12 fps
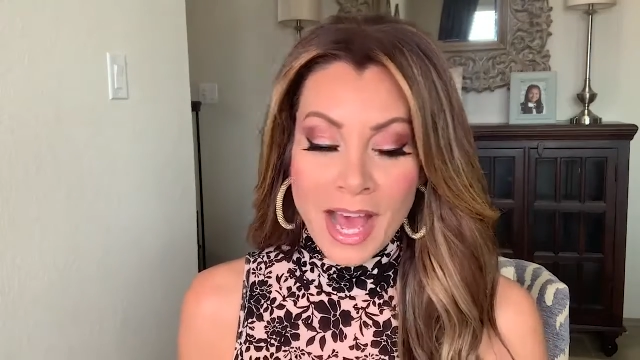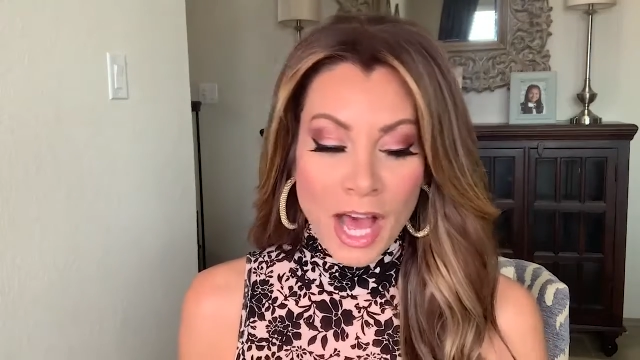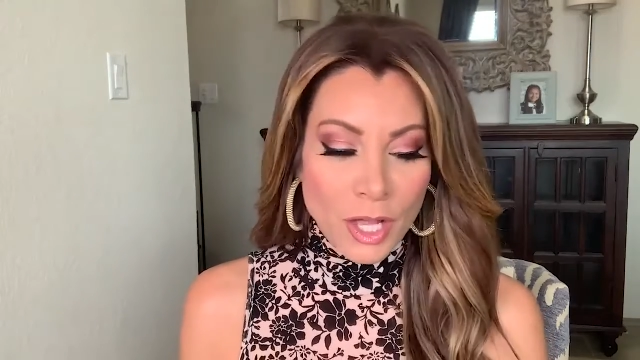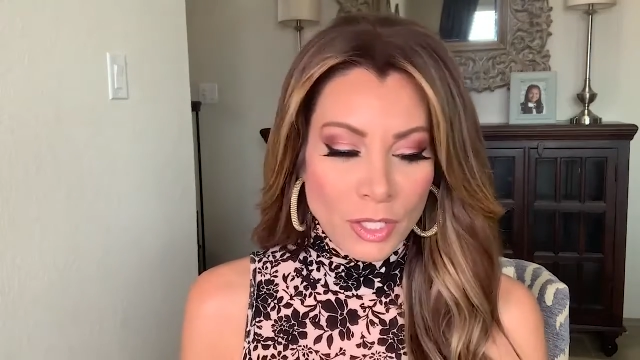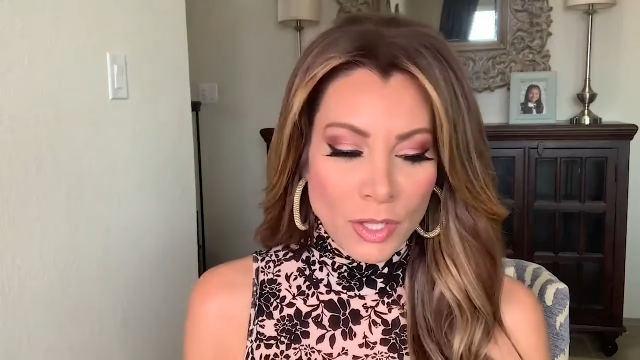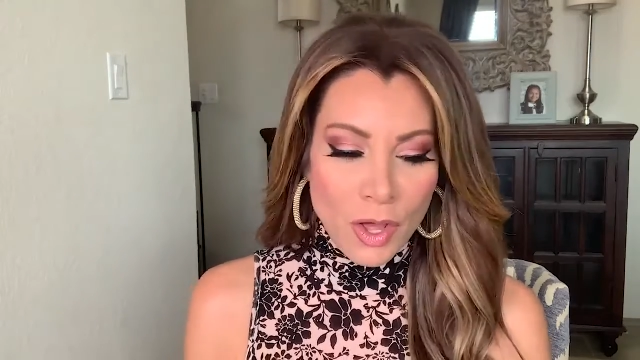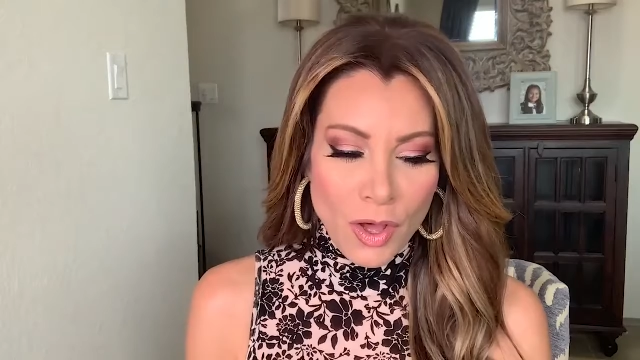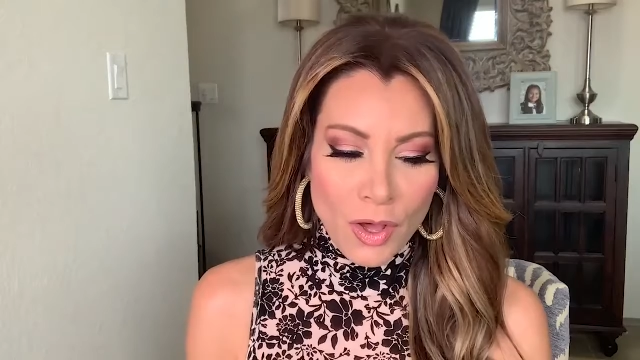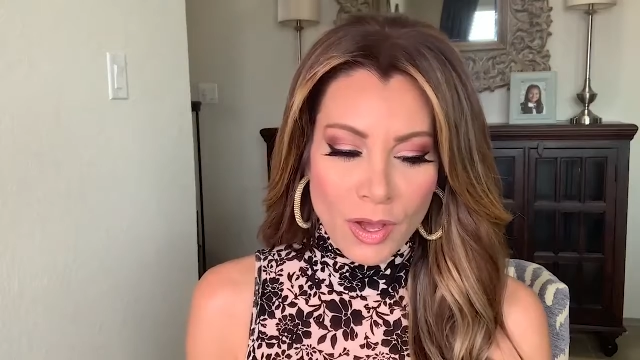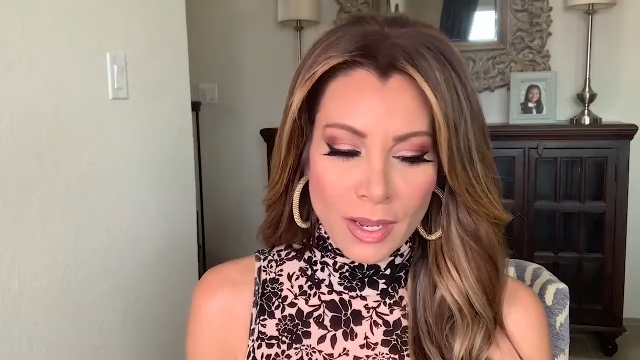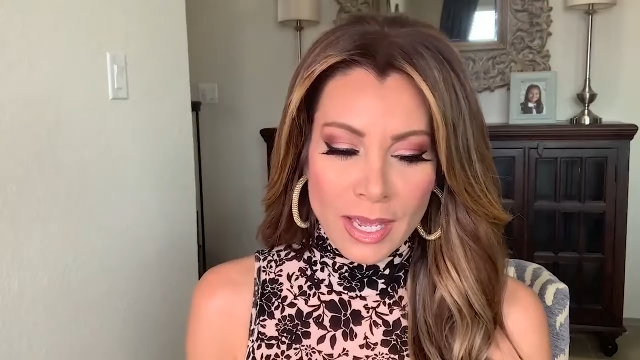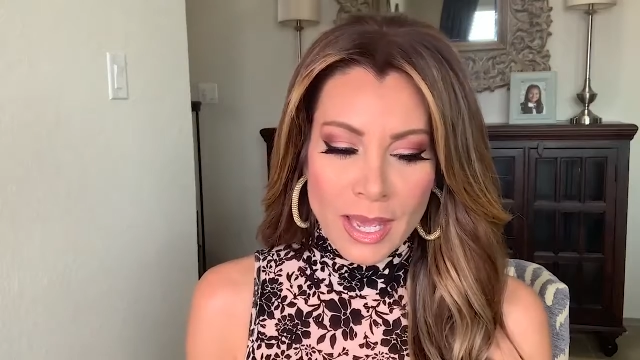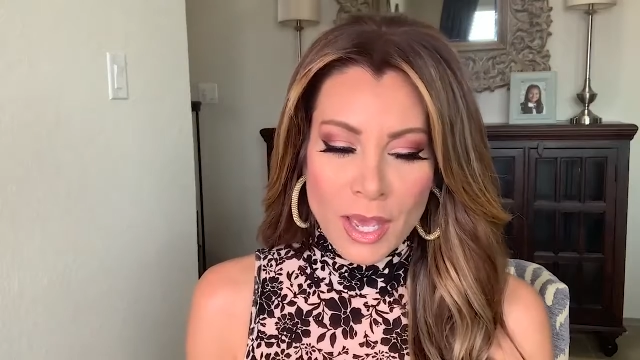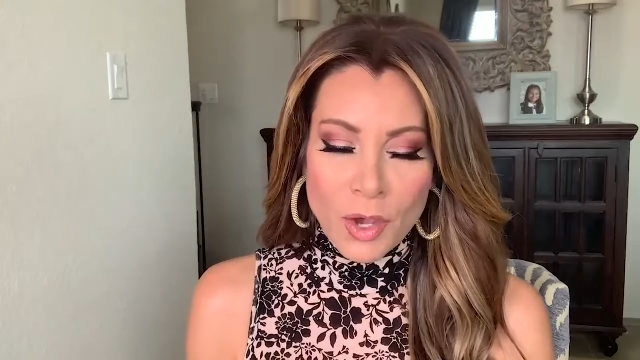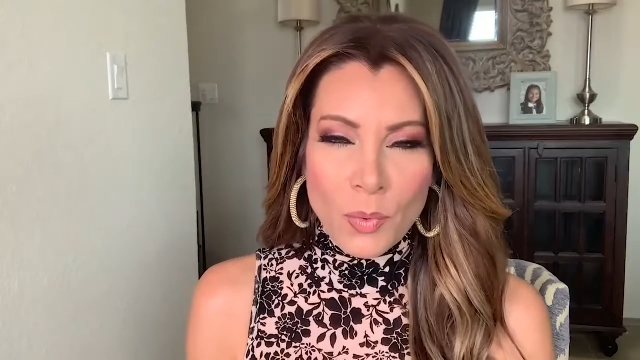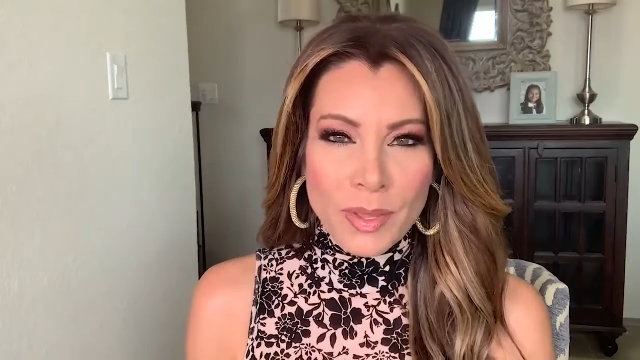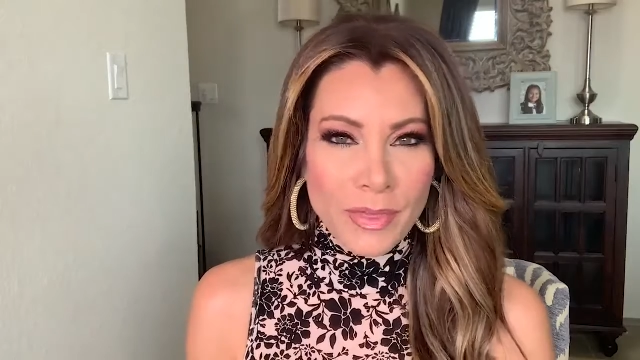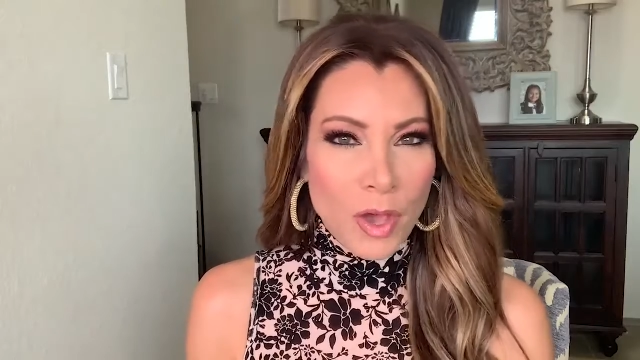along
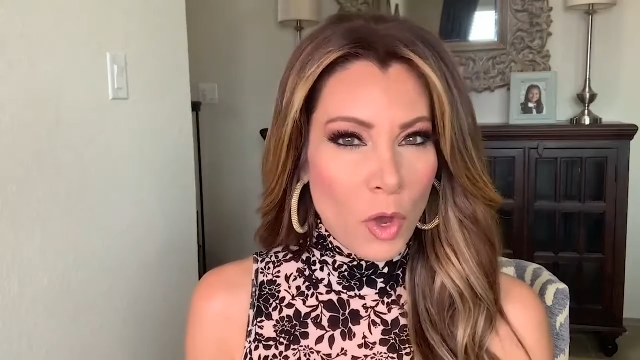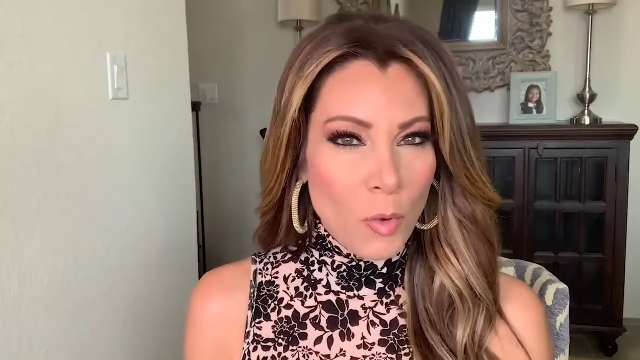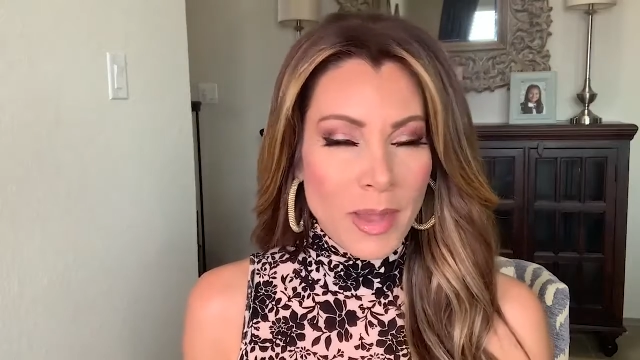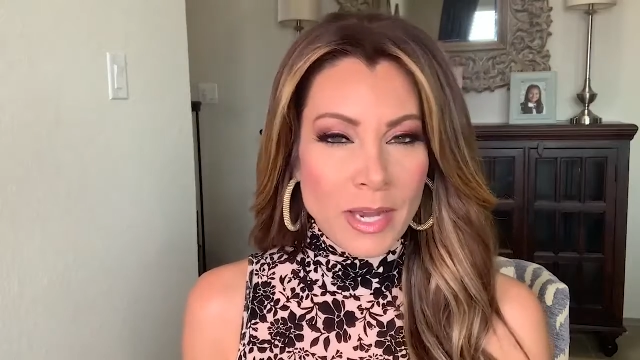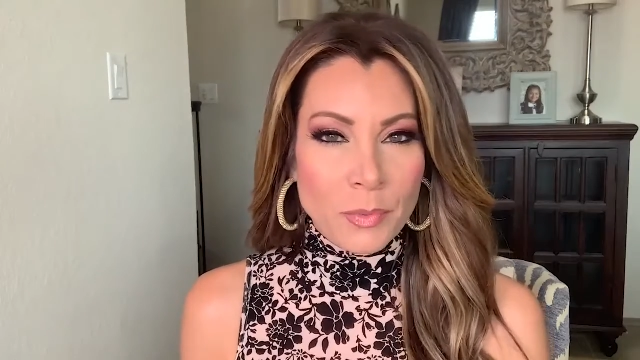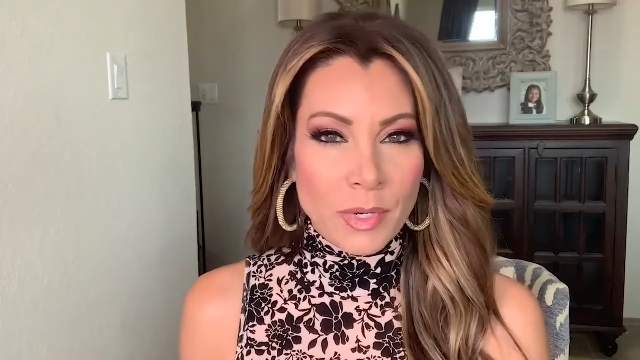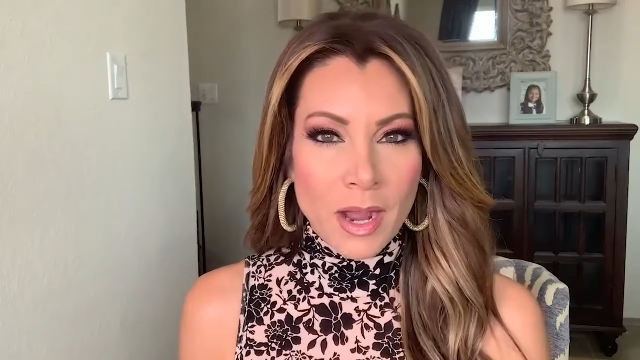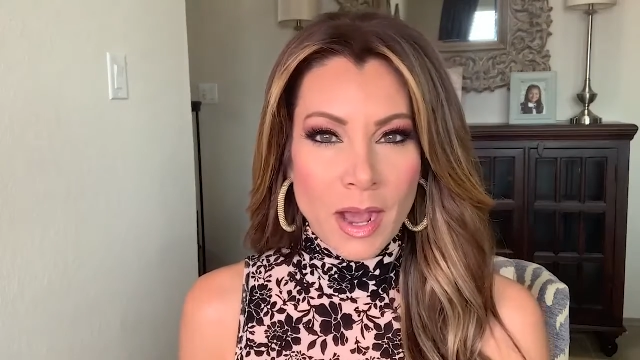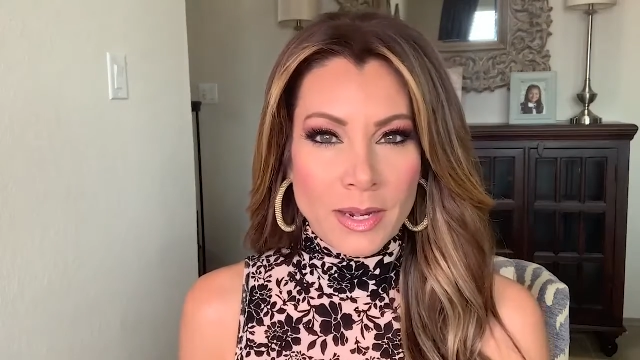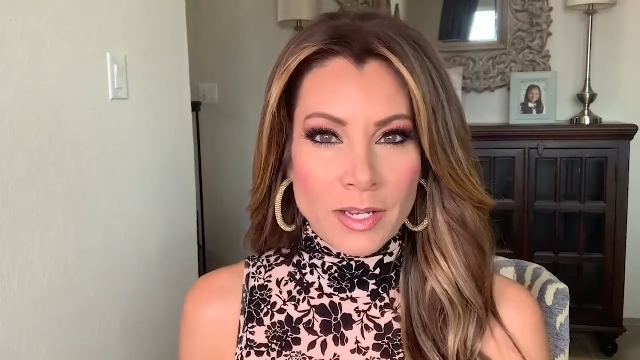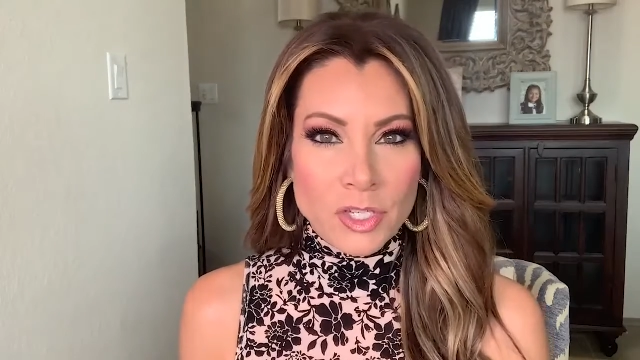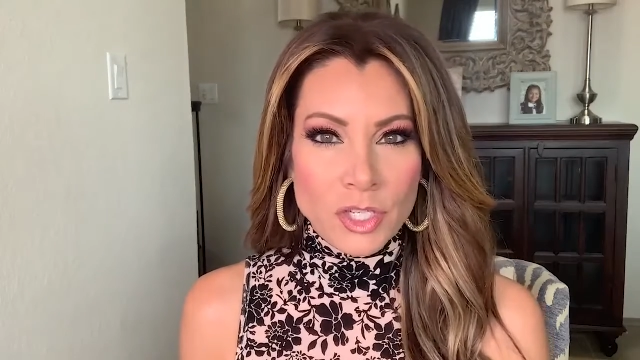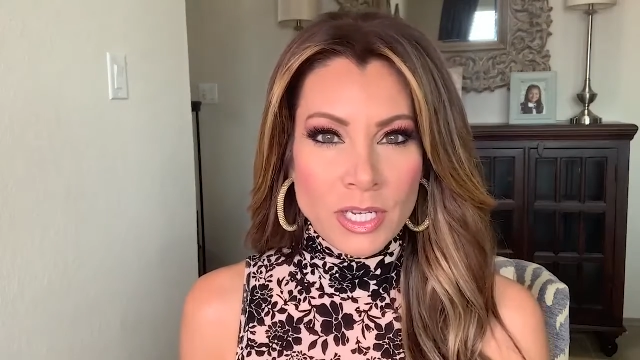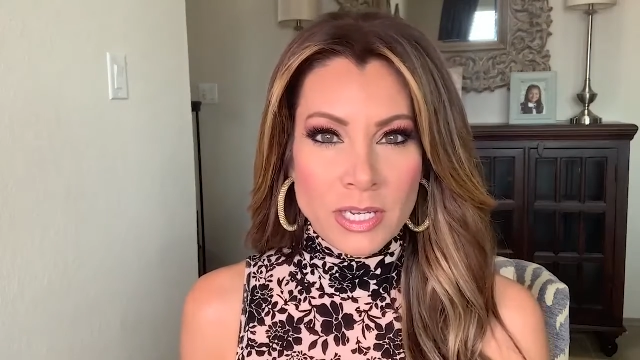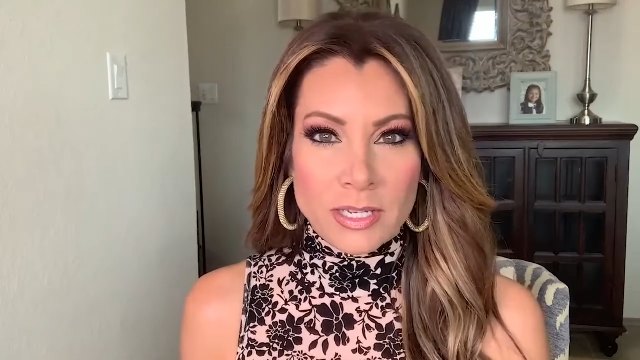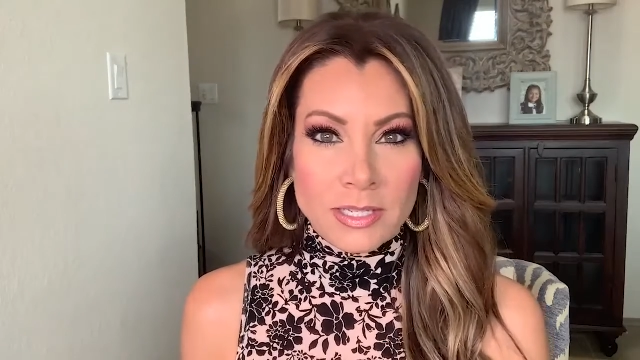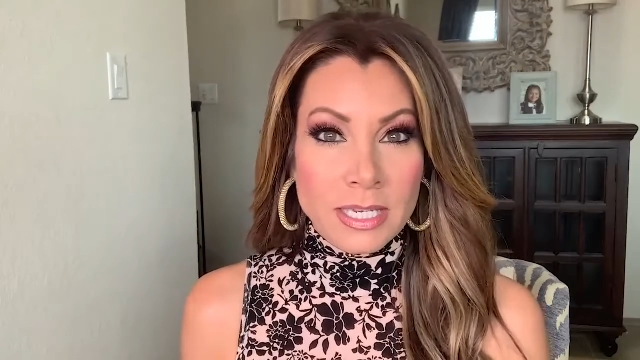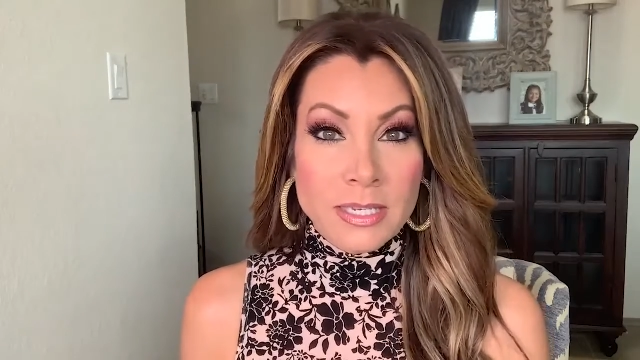with homemade ricotta cheese.